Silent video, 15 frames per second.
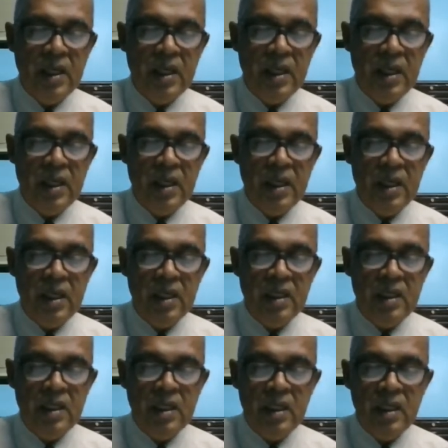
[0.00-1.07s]

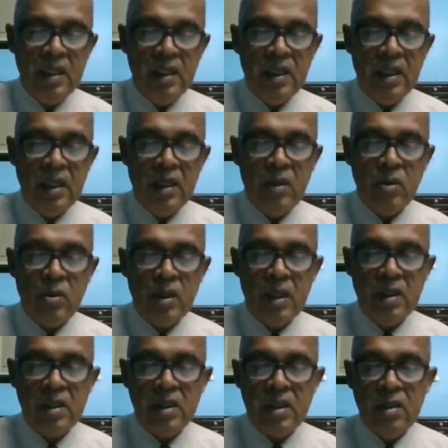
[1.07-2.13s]
The
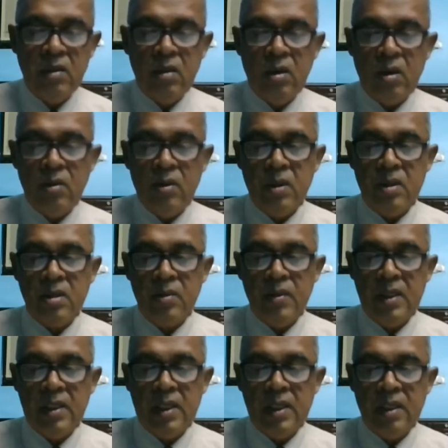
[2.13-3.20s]
education of
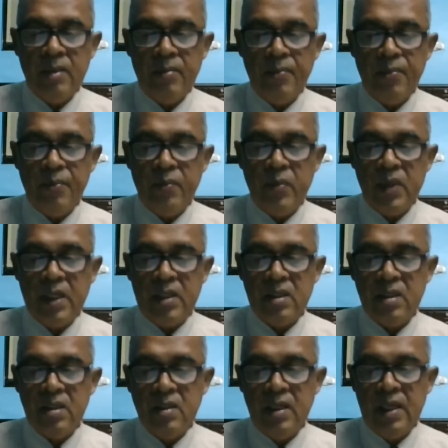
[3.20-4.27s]
hospital
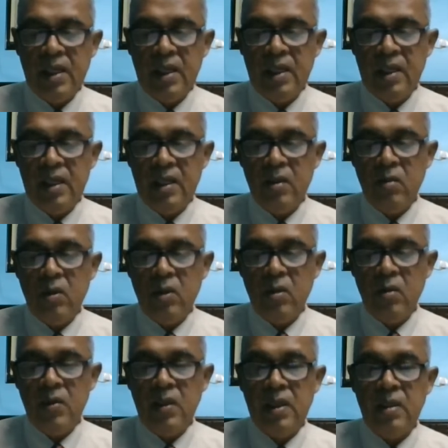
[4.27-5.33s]
personnel
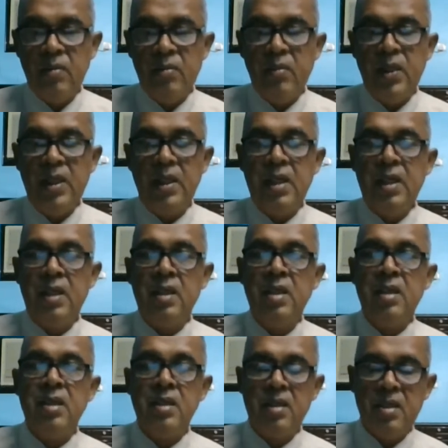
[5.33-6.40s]
involved in PN
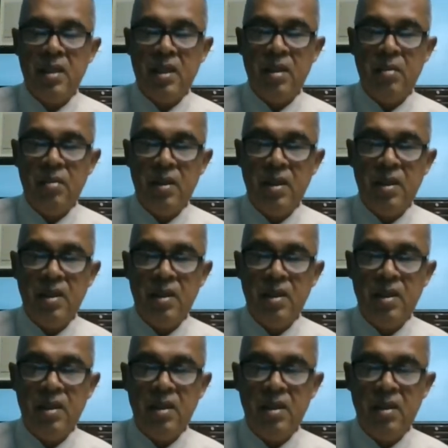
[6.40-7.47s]
therapy.
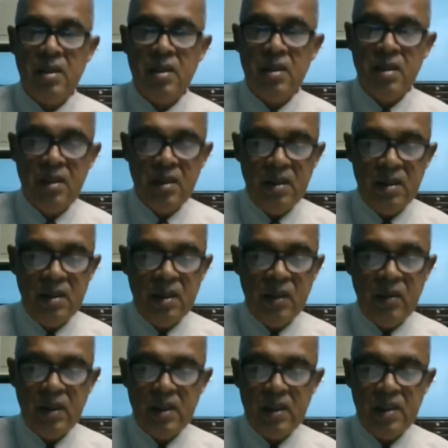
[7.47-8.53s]

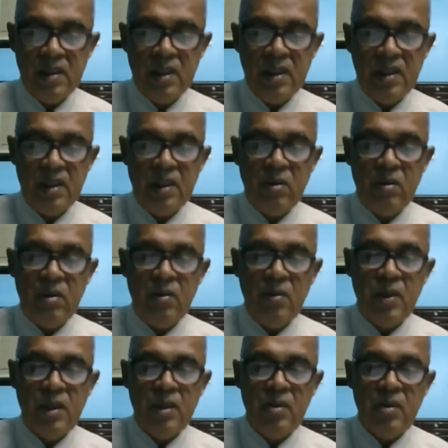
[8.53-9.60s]
We understand they will
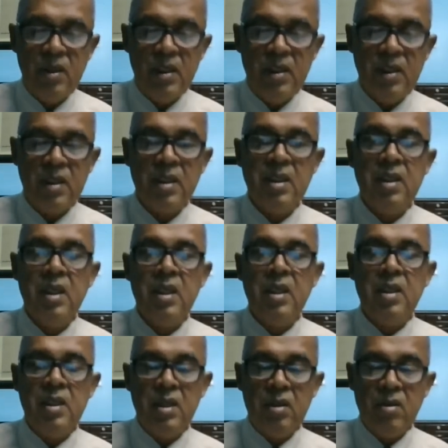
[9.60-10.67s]
be educating
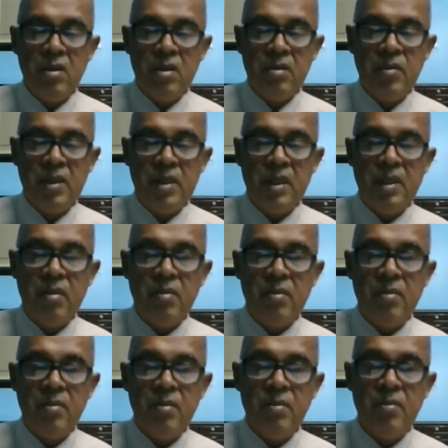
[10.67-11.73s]
the hospital
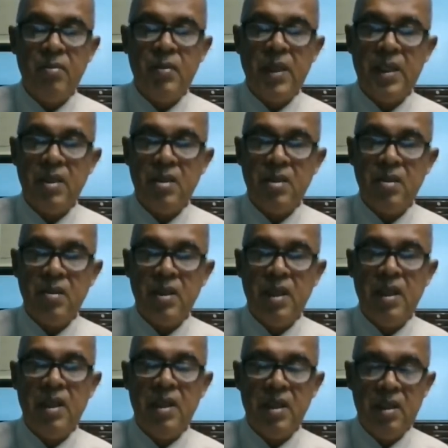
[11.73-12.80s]

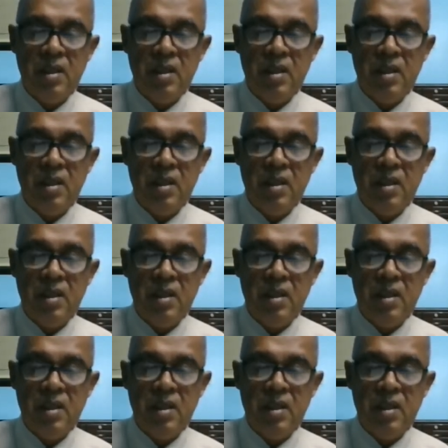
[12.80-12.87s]
personnel